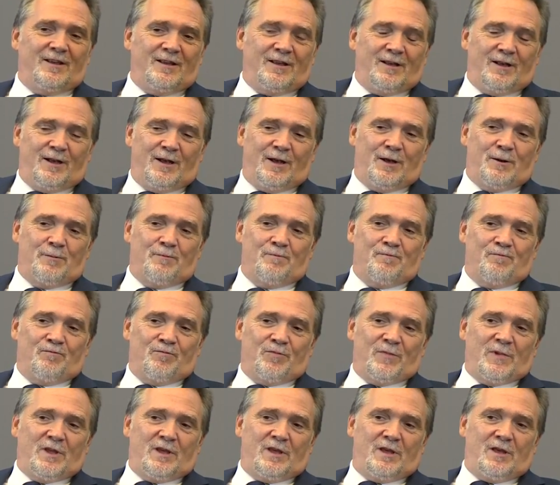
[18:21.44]

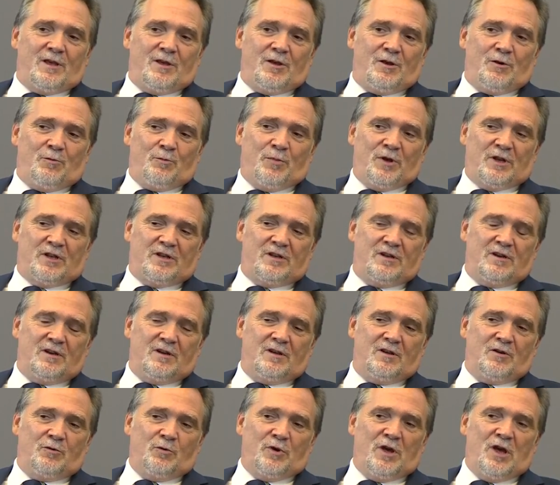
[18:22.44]
But
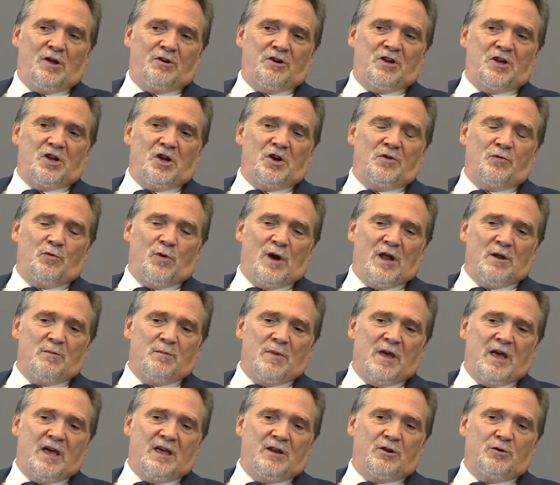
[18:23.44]
we only know of one
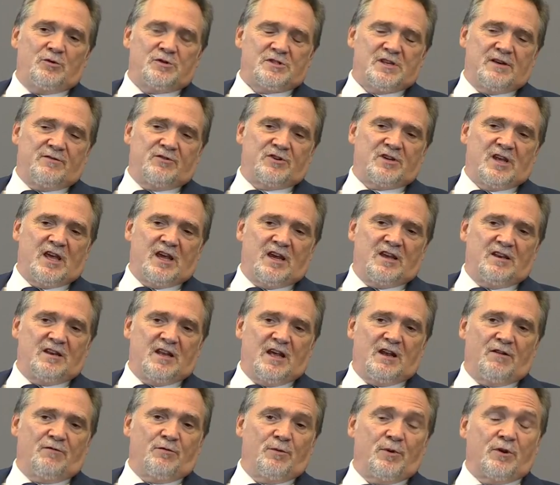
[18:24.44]
man who was ever taken
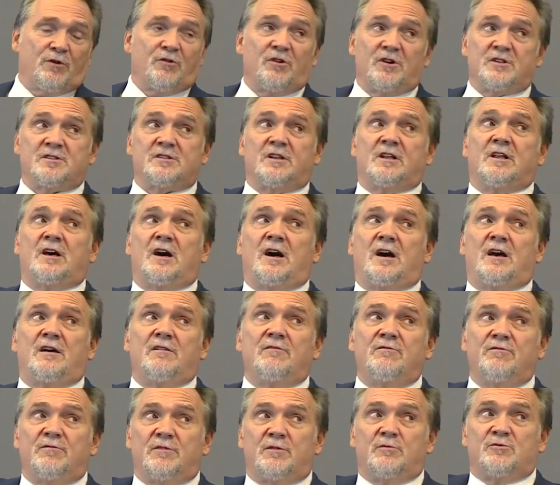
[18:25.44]
down from the cross
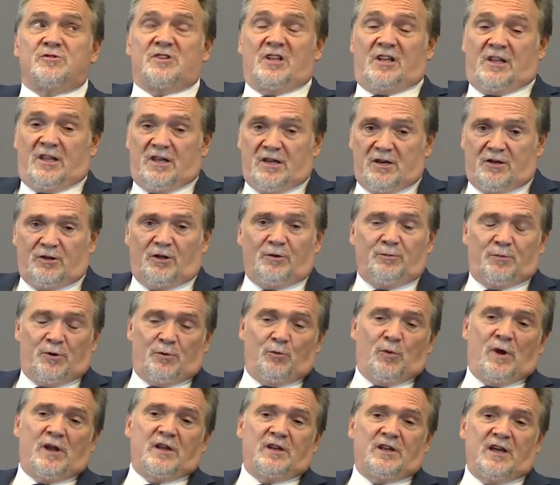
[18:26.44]
alive. It was illegal, but
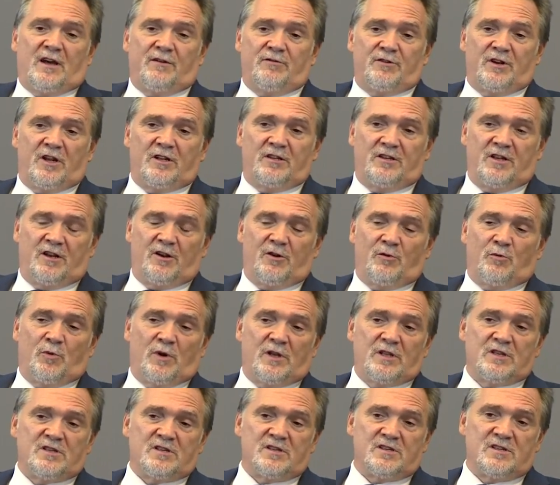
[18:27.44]
one governor did it
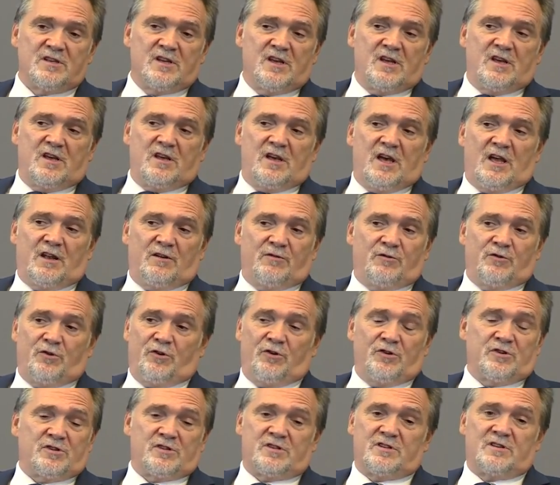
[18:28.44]
once. And of
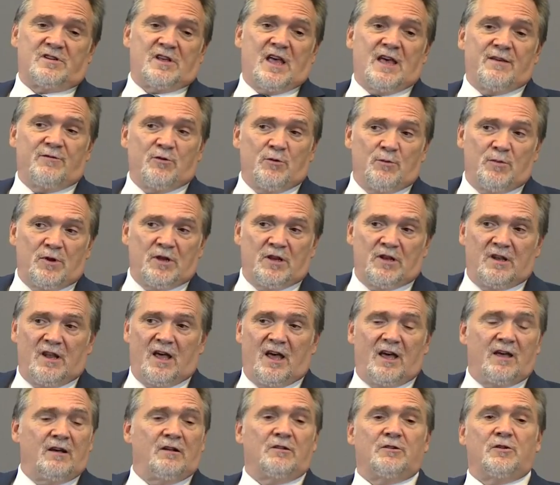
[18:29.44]
course, having been
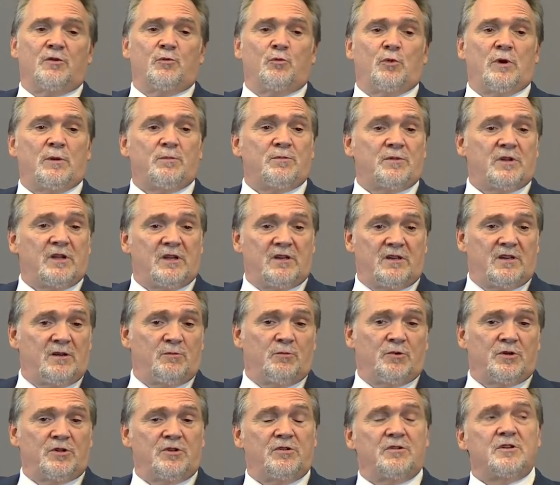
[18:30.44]
nailed and whipped, he
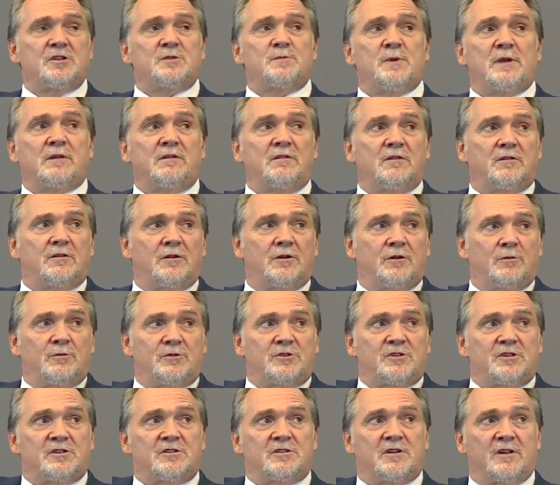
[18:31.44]
did what you'd expect him to do,
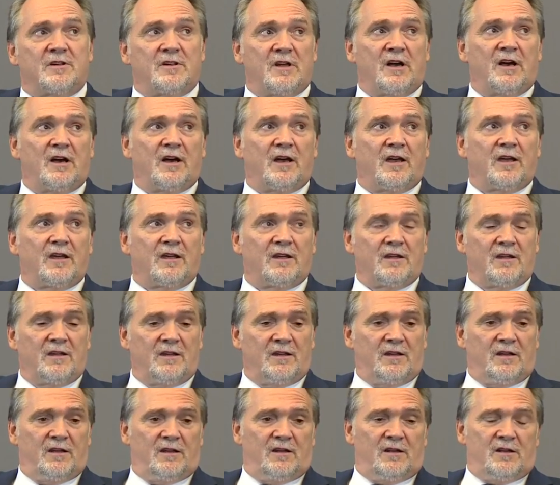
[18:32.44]
which is to die.
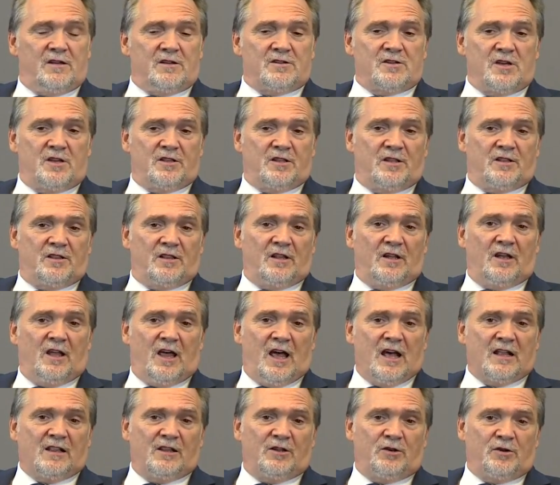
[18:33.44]
So that the
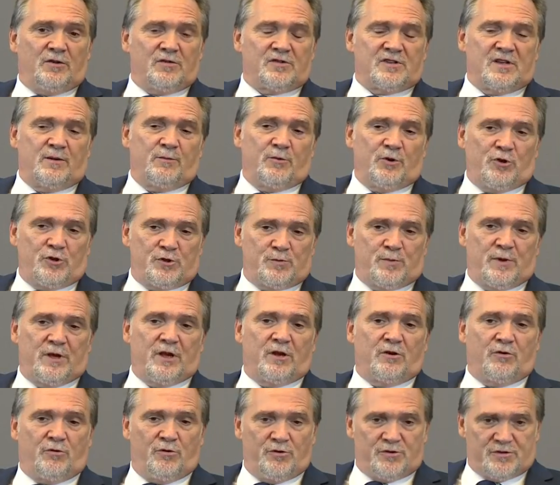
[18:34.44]
likelihood of someone who's been
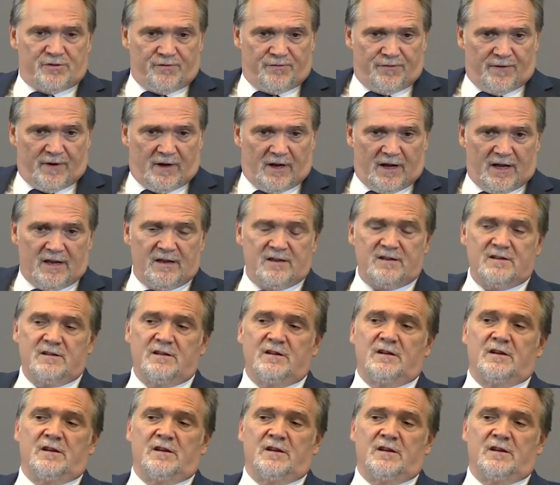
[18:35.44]
crucified